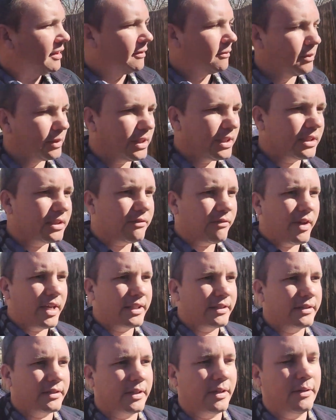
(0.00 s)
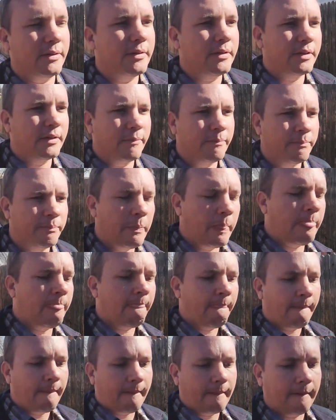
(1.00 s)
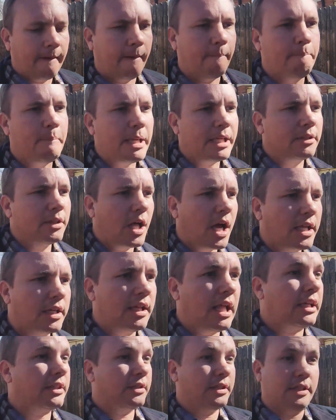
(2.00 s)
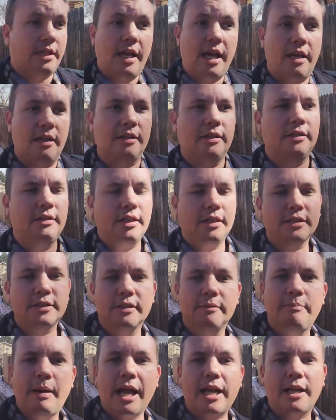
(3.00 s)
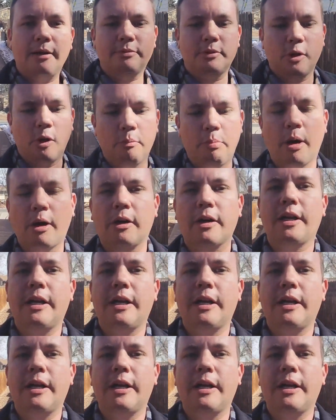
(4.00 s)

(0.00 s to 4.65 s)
with this fence, so a big lot. Actually, yeah, it does back up to a park